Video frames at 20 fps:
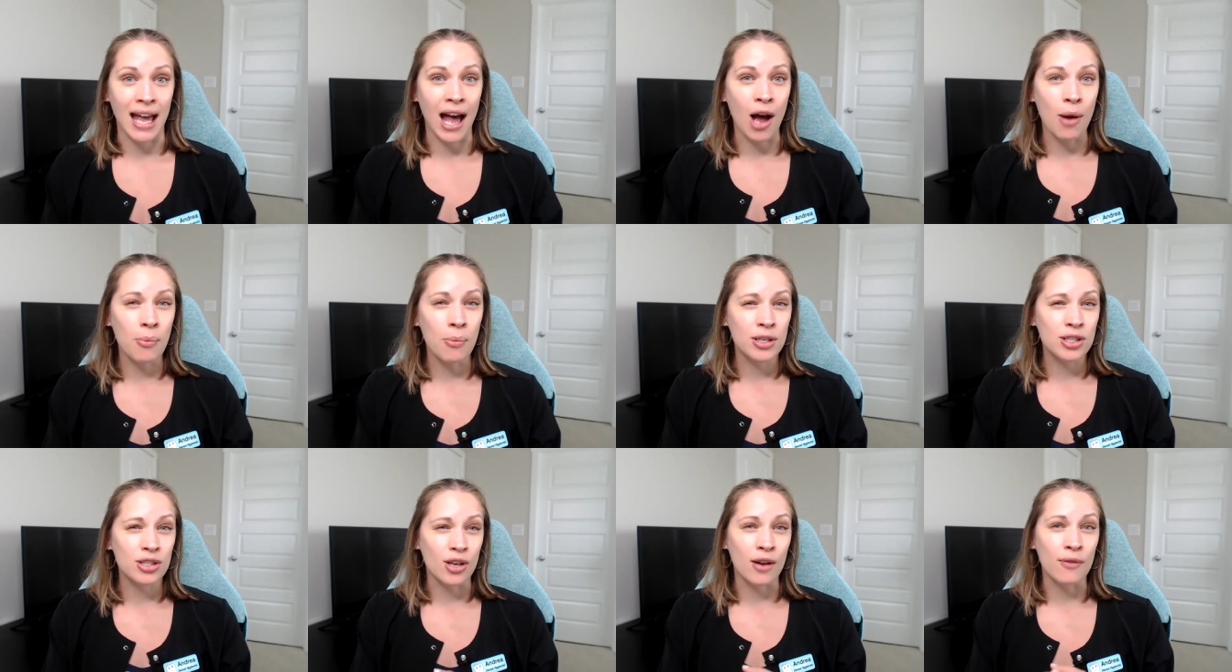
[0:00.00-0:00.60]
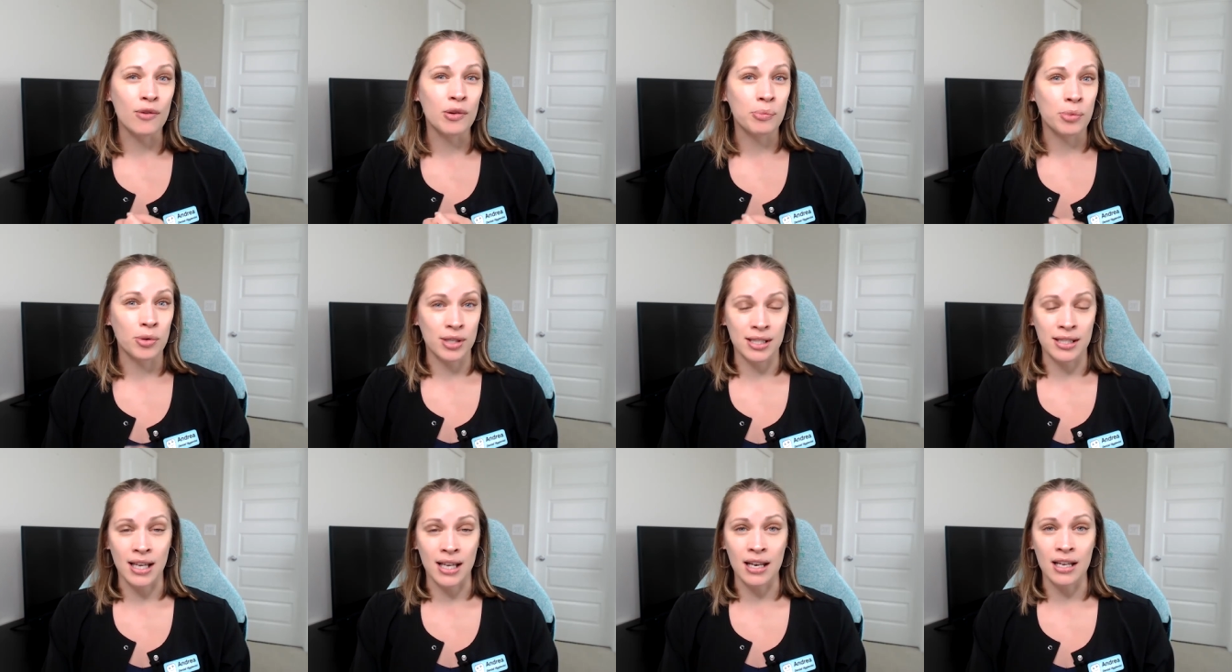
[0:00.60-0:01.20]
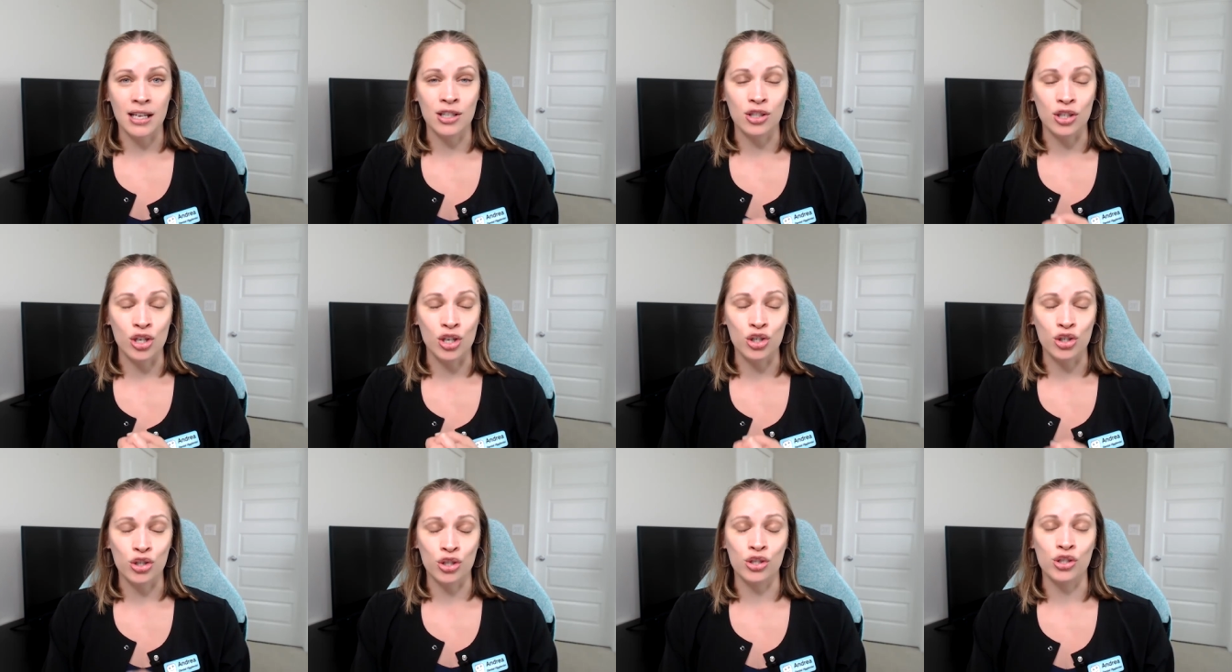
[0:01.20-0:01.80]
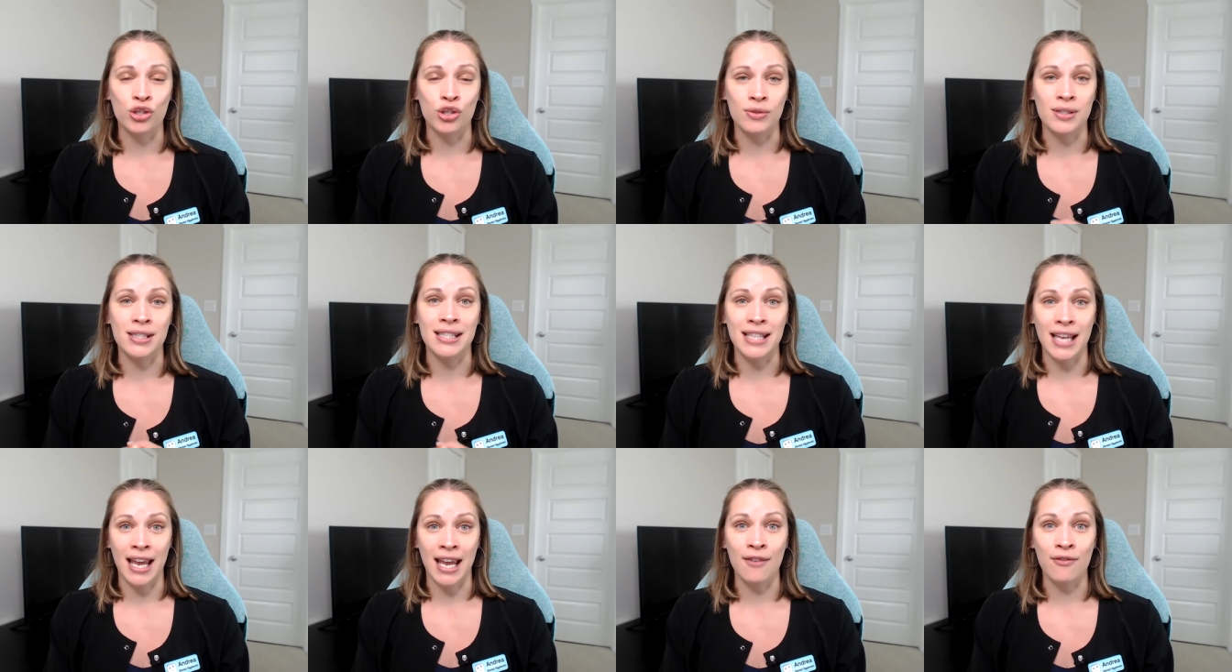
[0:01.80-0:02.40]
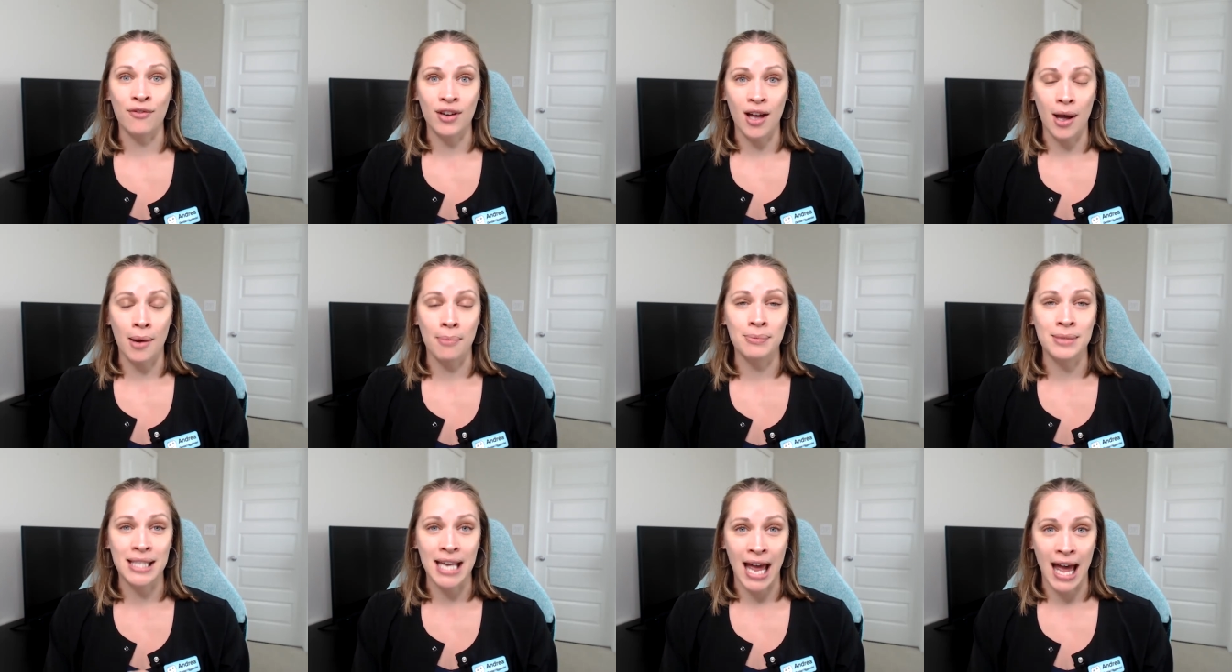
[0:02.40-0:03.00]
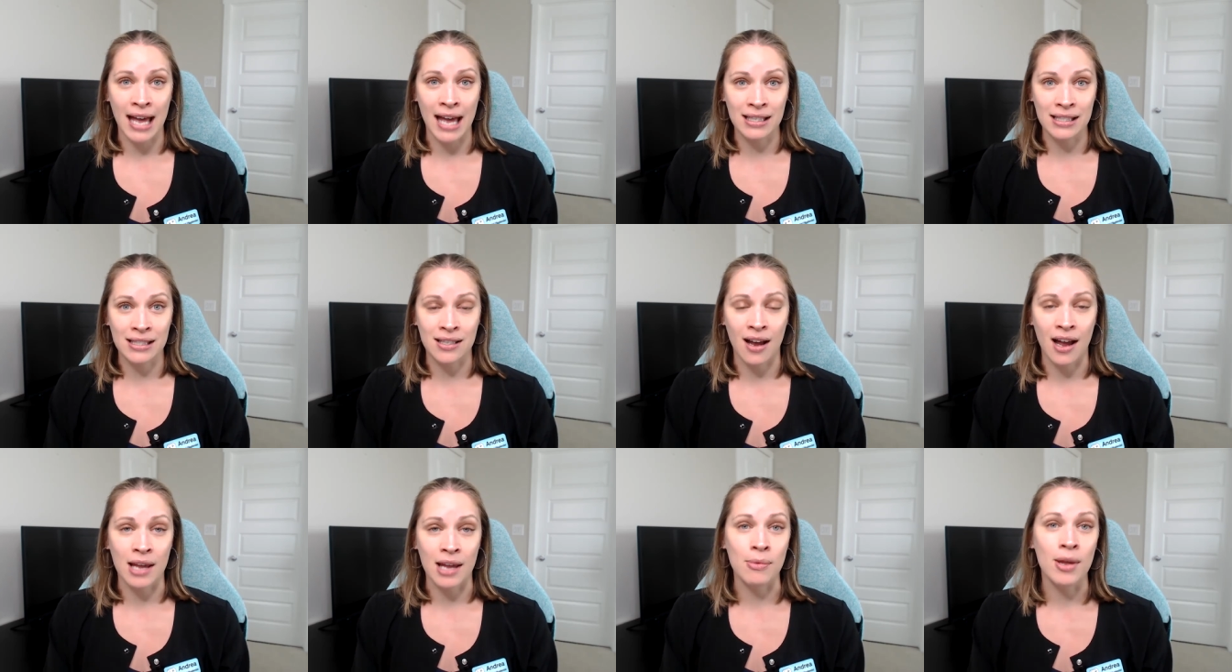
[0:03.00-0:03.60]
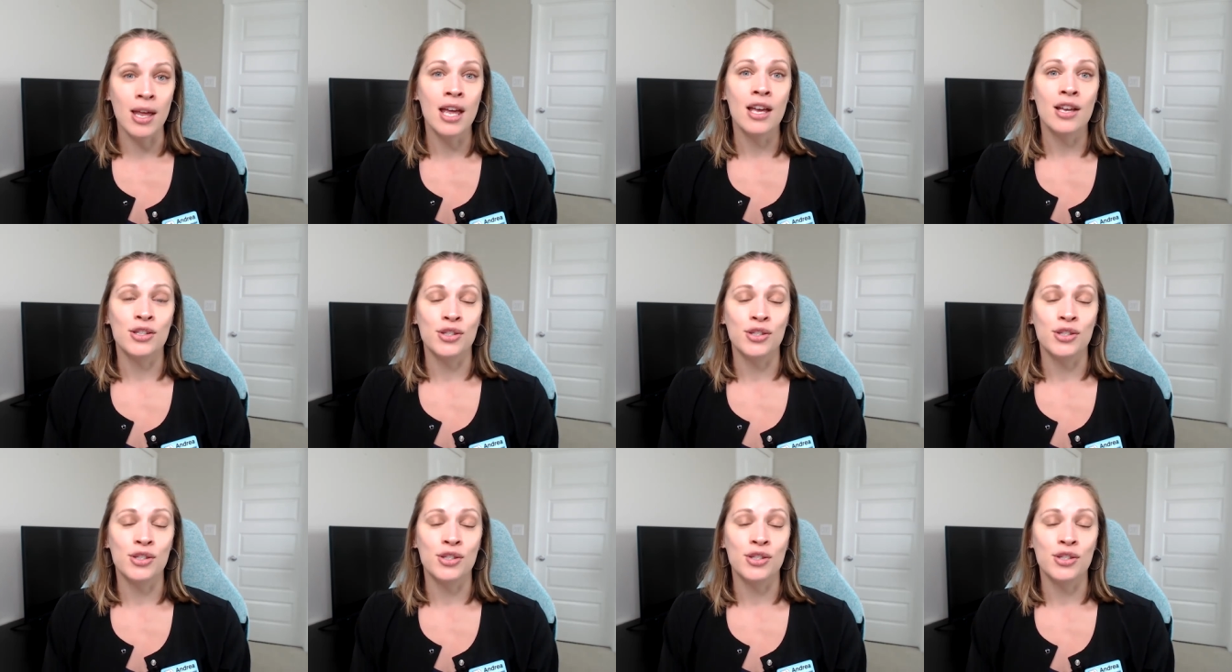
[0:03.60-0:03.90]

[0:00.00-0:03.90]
how much of a percentage should you save come tax time.